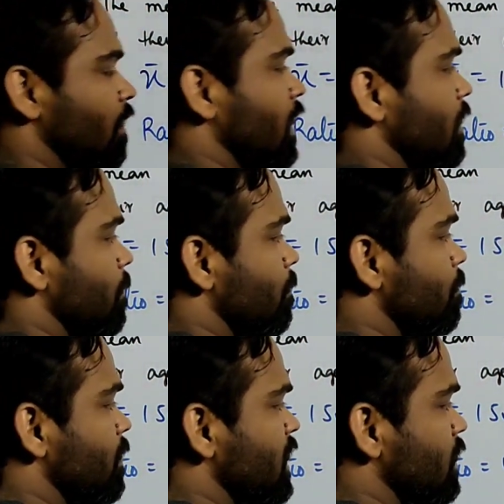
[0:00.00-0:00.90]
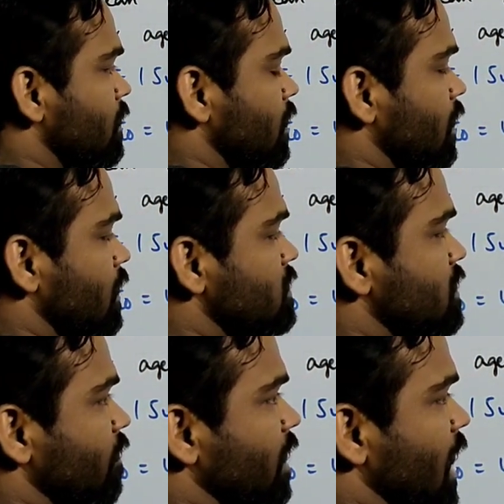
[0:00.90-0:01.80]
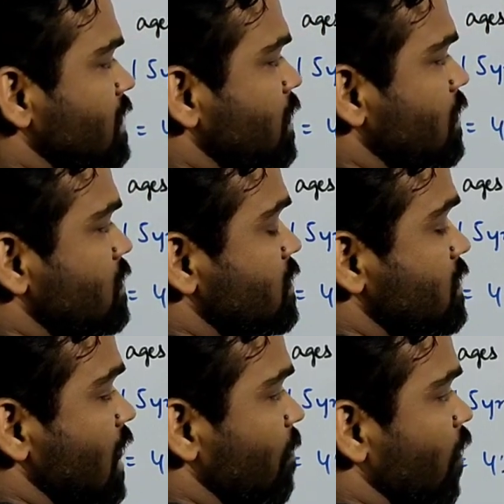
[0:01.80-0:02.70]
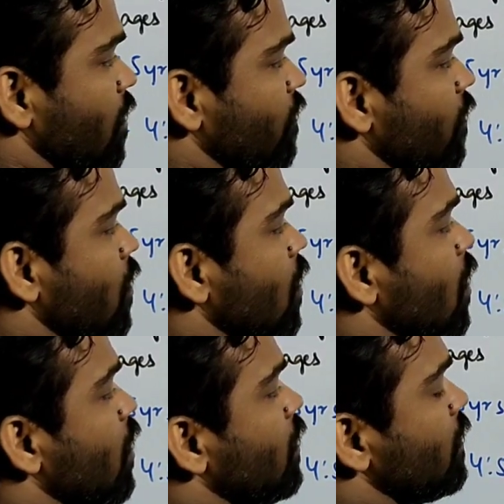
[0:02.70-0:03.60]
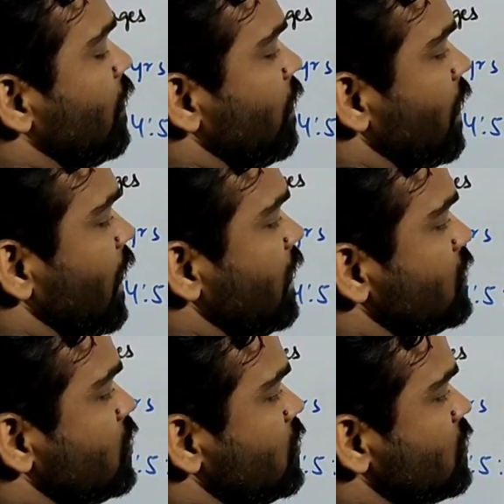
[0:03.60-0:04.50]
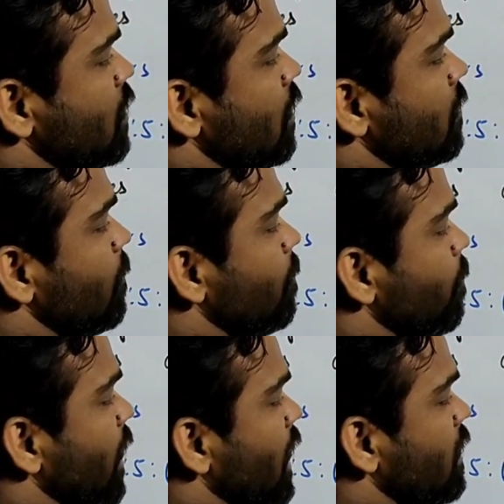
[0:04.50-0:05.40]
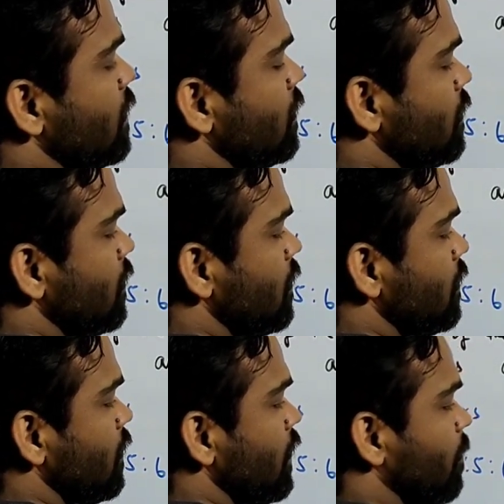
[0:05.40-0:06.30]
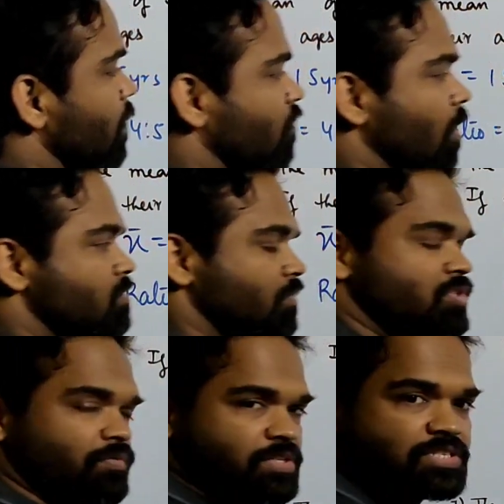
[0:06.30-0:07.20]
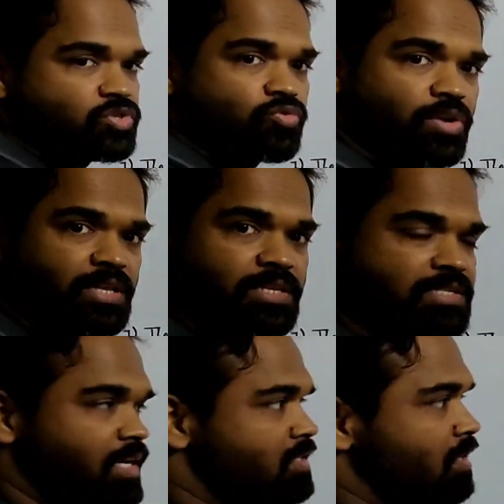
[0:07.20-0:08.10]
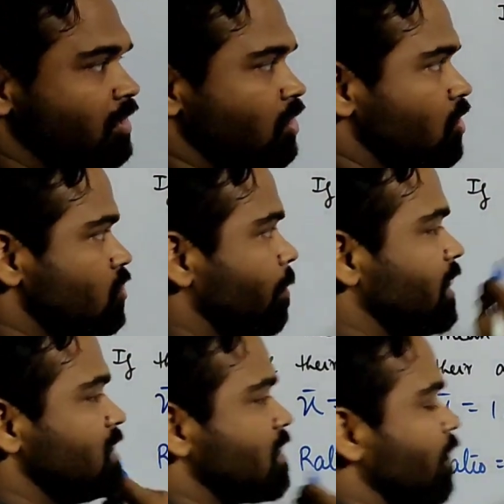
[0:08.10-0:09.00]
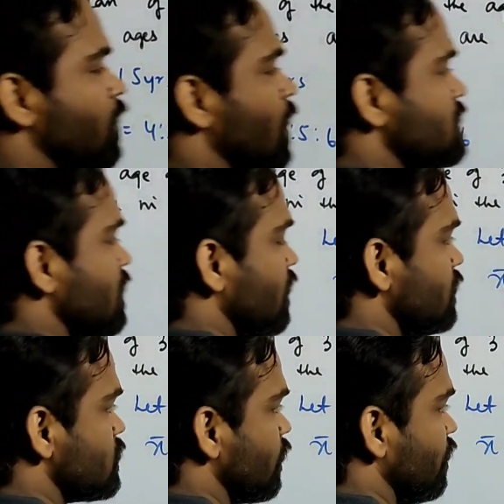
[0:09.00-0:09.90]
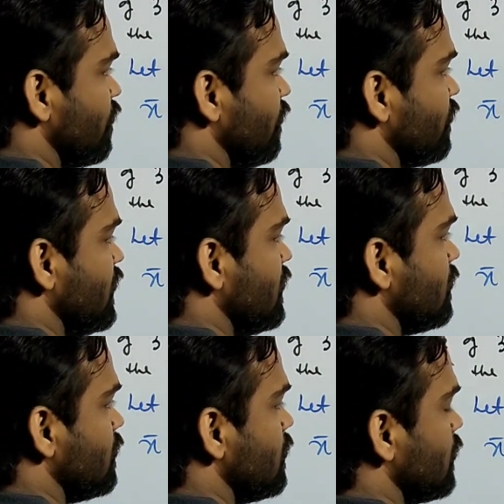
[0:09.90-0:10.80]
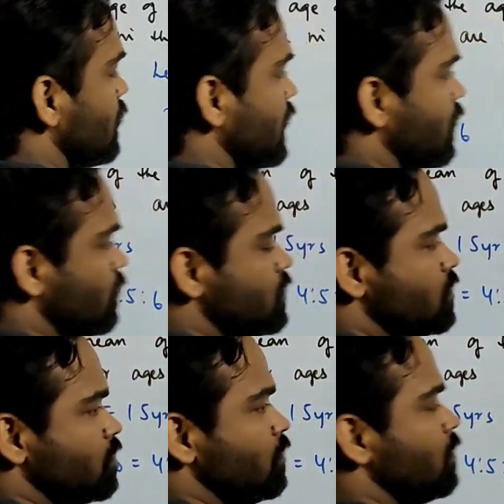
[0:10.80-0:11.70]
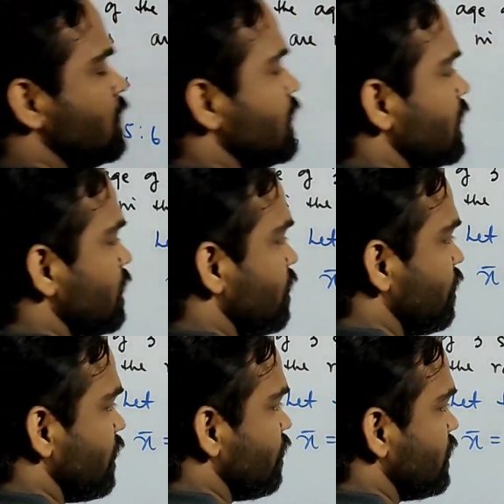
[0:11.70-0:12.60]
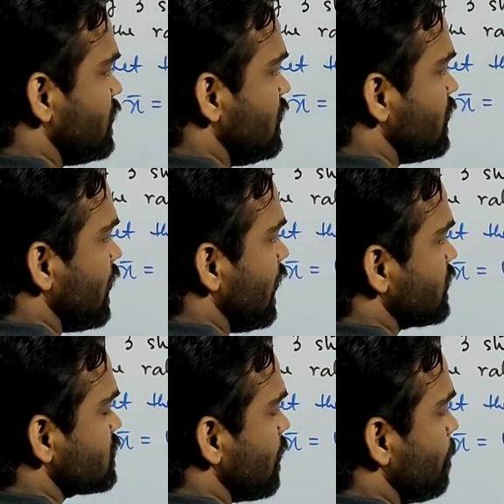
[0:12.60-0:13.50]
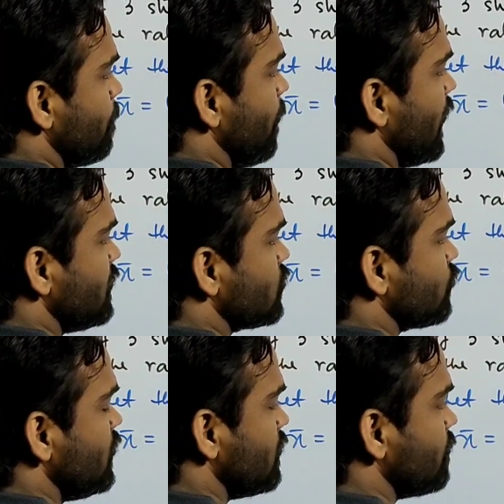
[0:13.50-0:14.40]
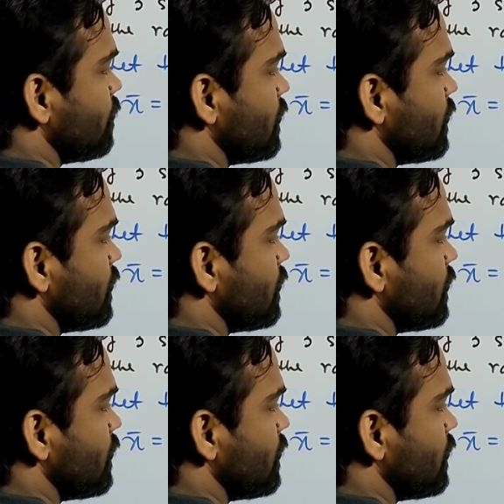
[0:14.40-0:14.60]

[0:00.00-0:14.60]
then mean is given as sum of their ages by number of observation, which is 3 in this case. So mean is given to us. So 15 equals to 15x by 3,